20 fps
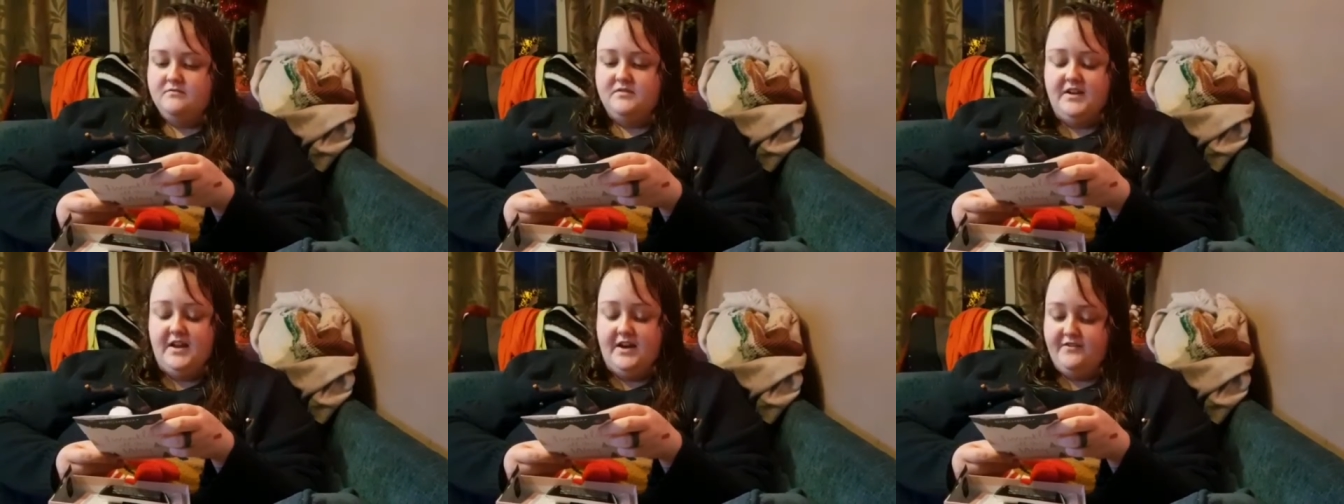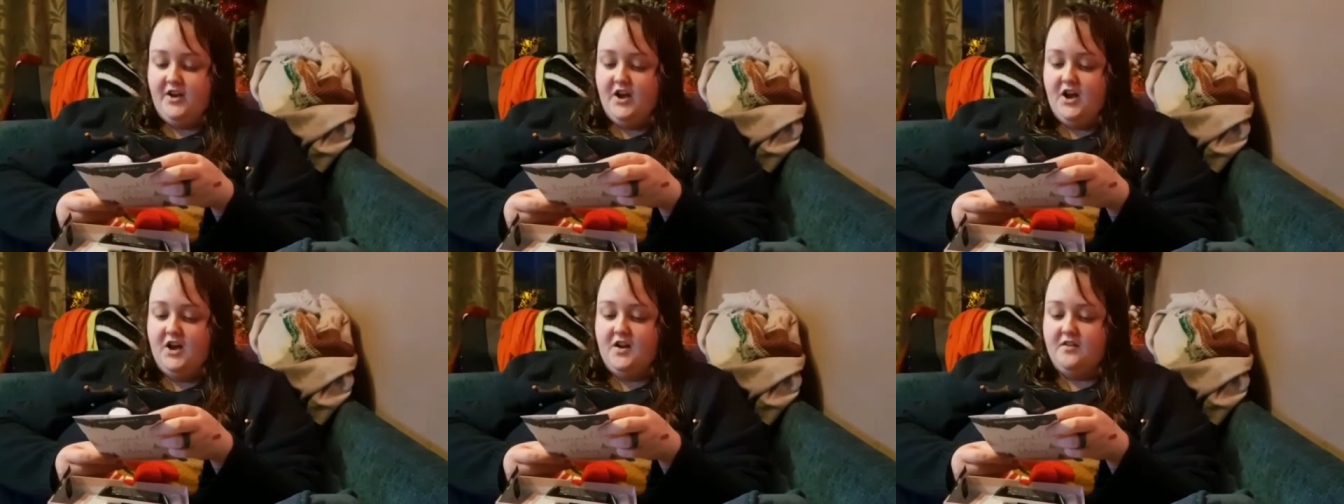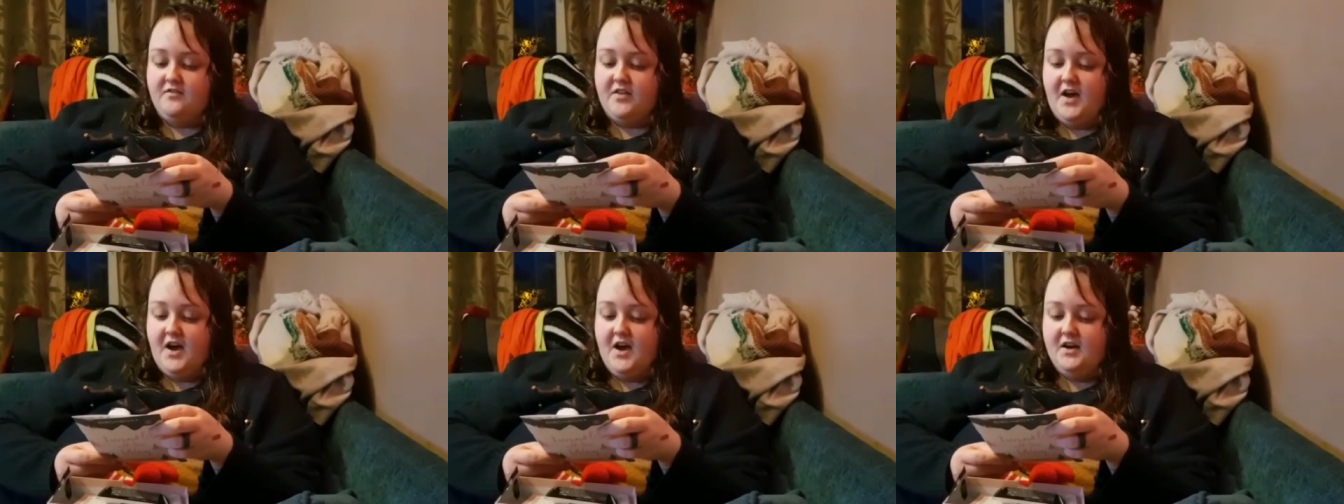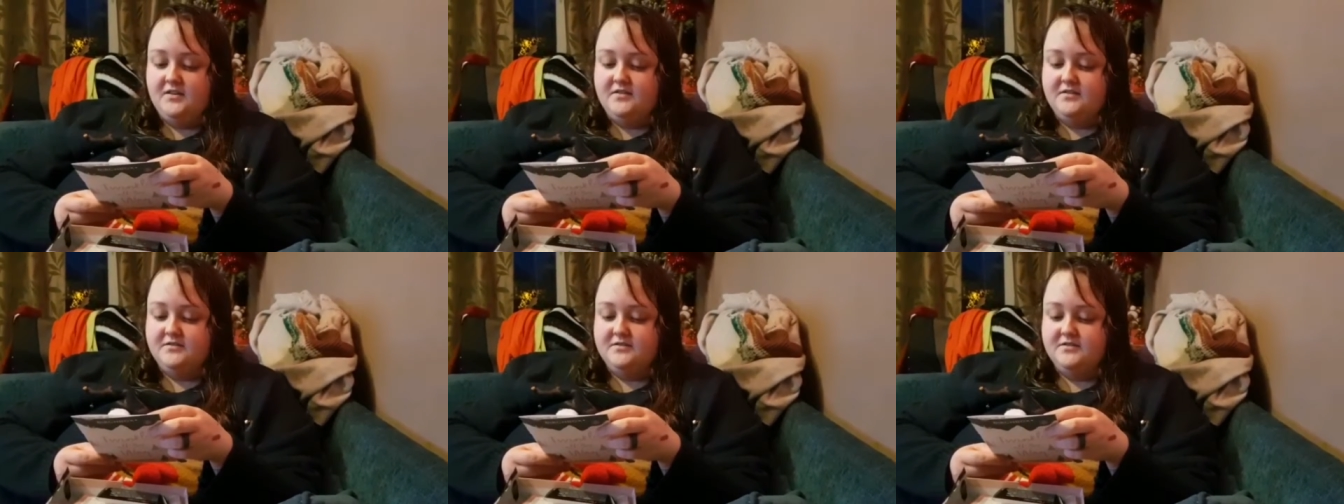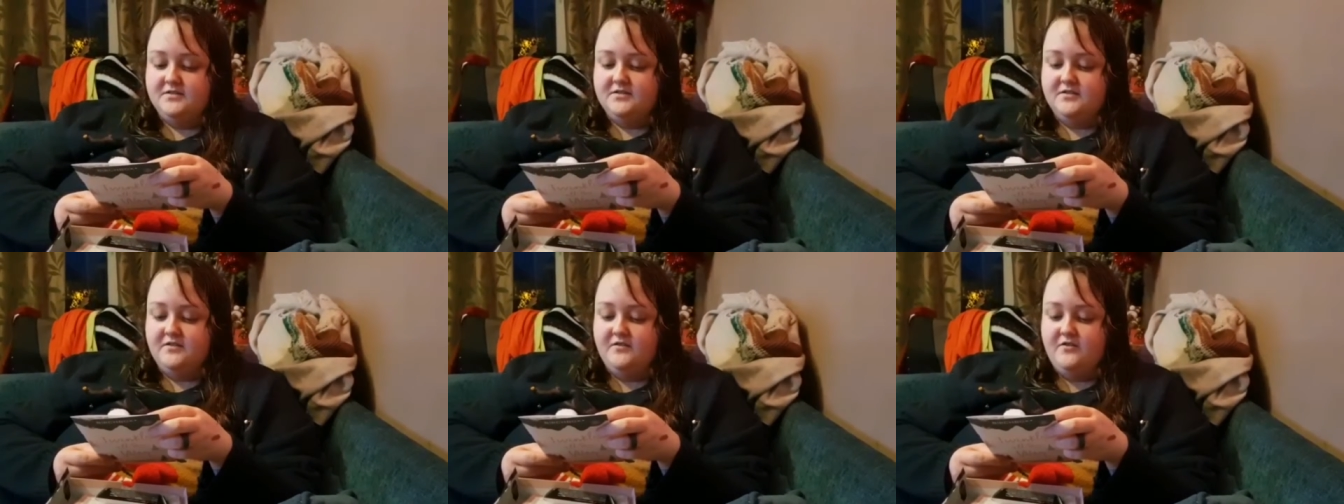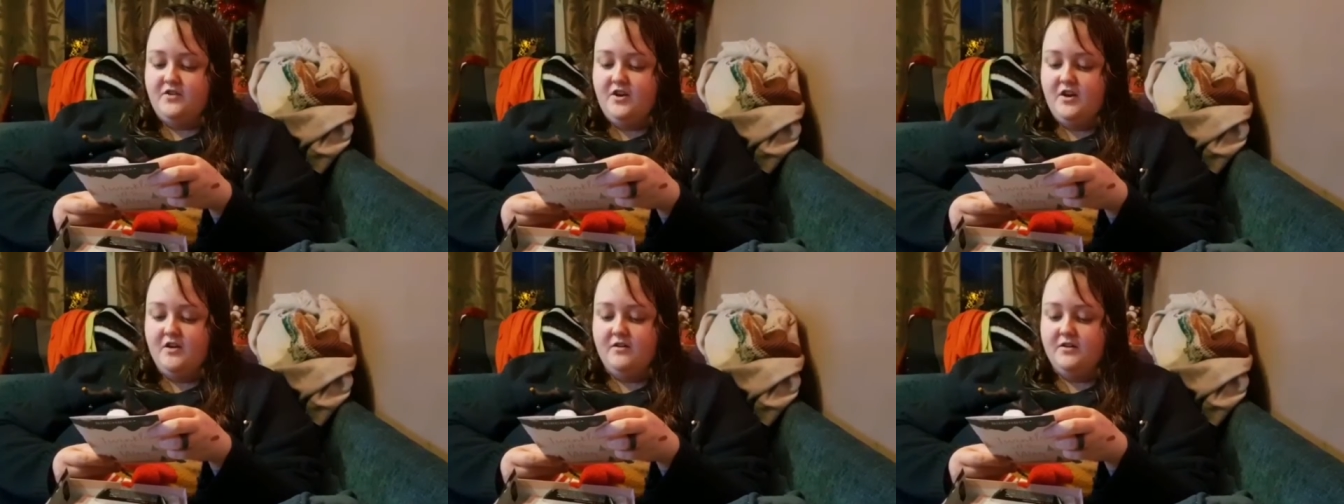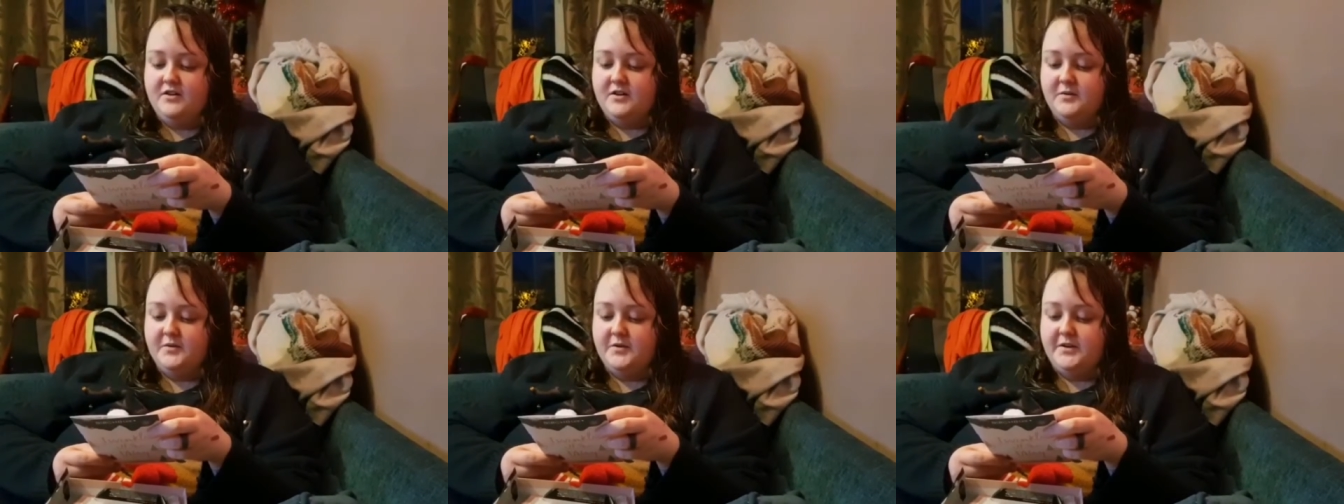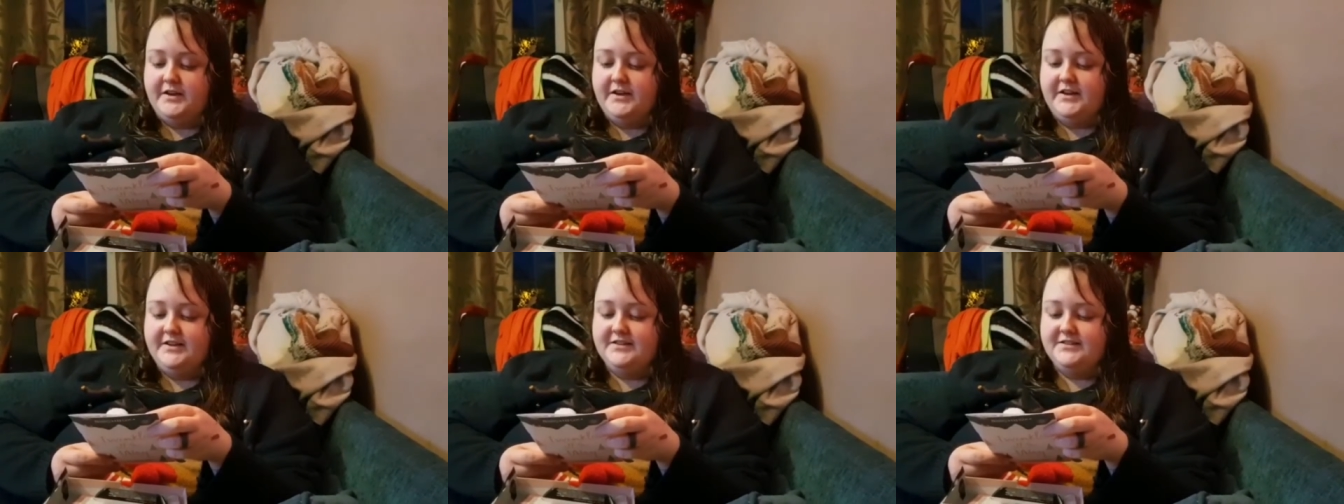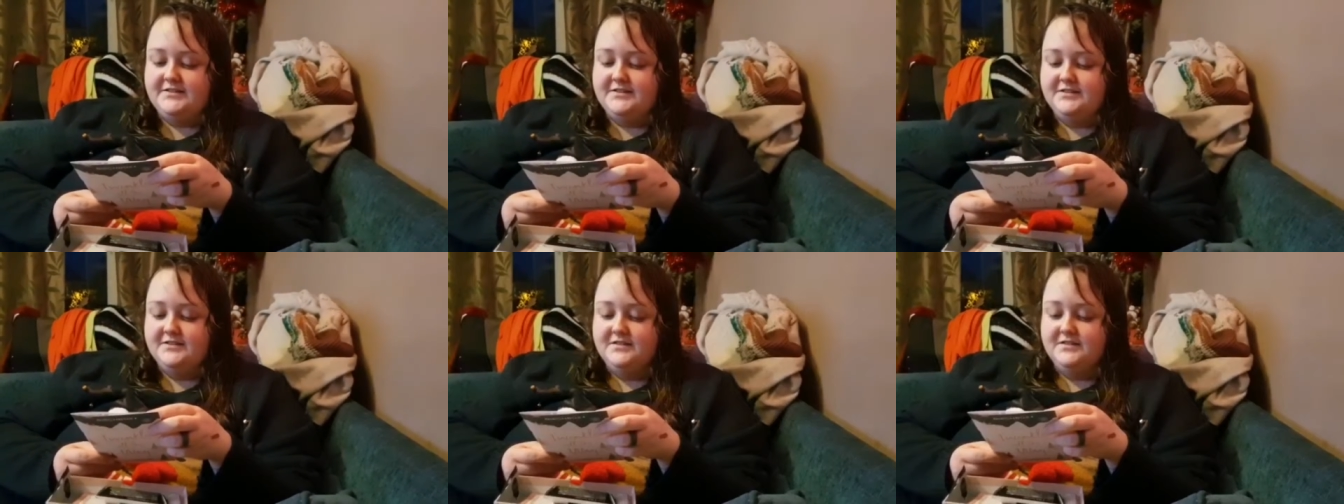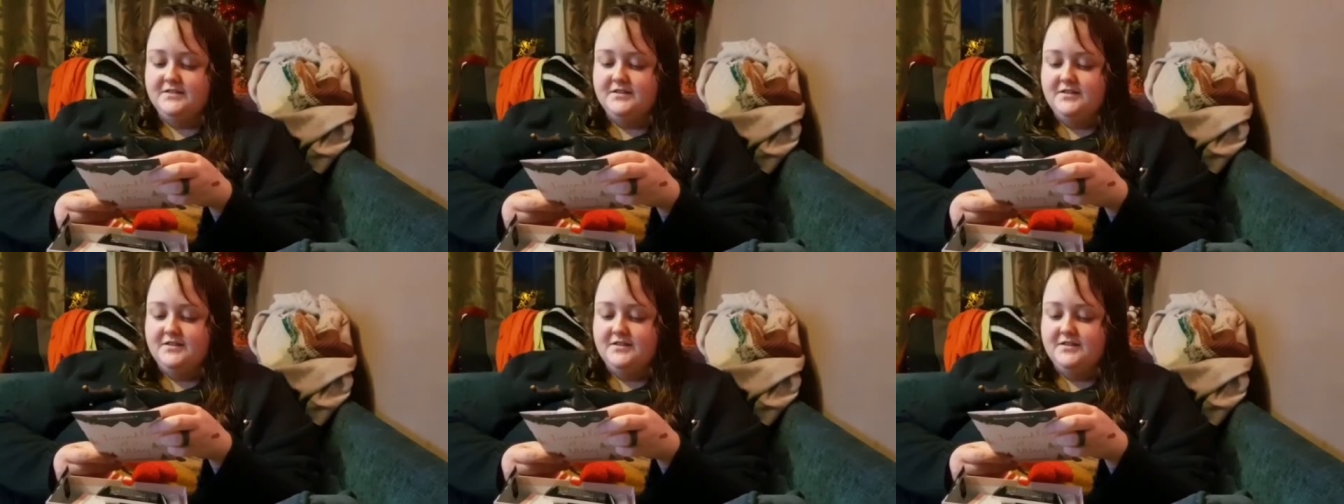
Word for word: never heard of that, no idea what it is.